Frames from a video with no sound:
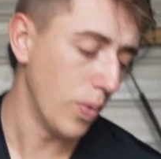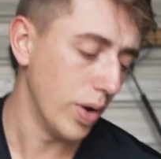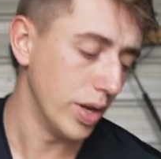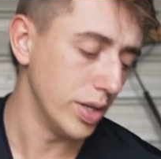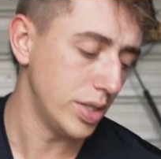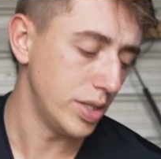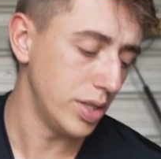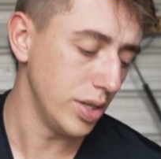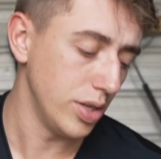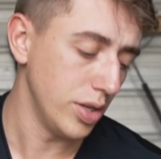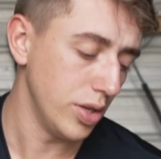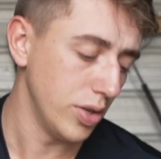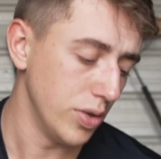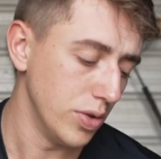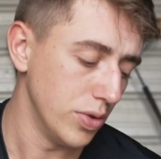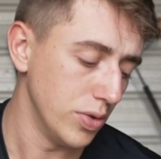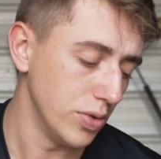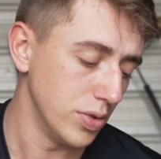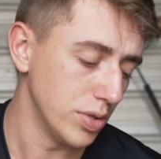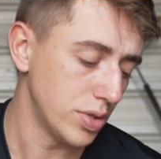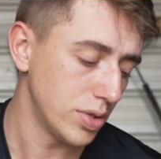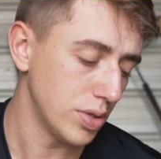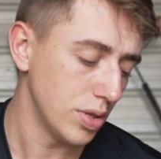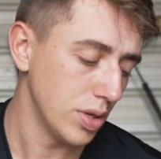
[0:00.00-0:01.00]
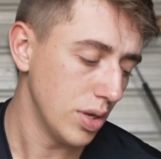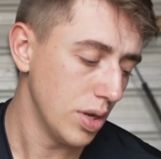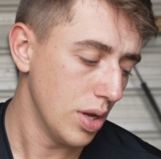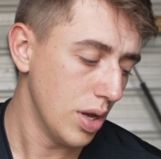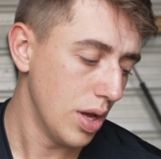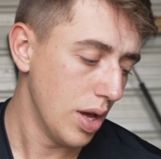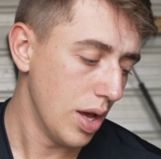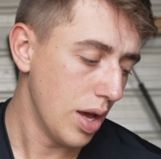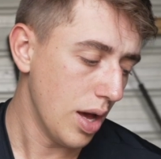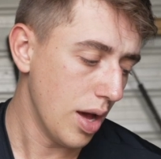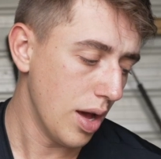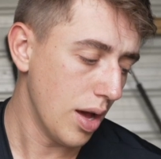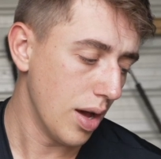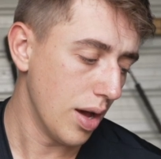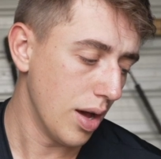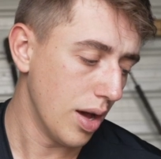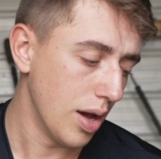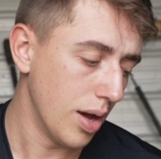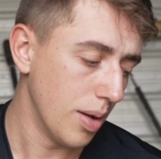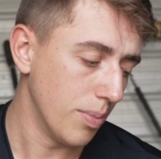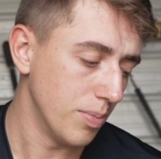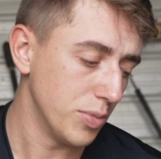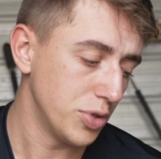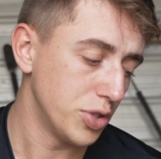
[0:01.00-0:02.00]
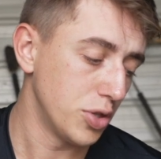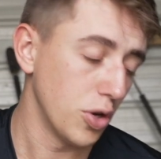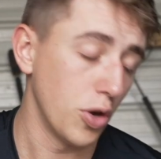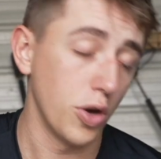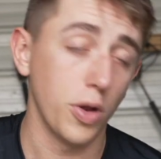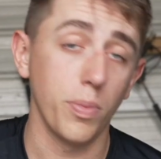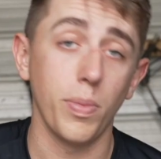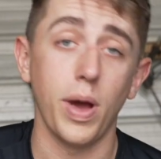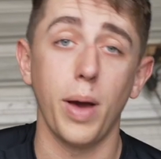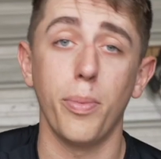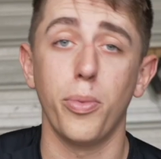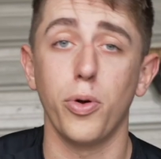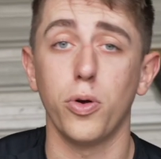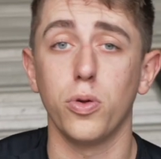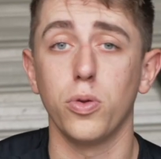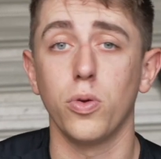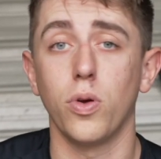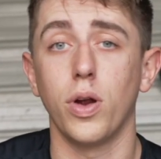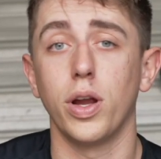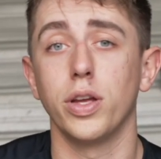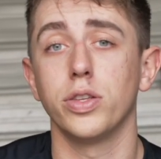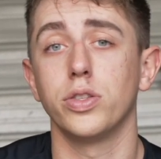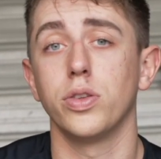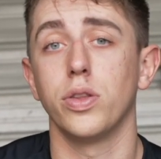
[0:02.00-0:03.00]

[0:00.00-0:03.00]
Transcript: want to use sodium hypochlorite.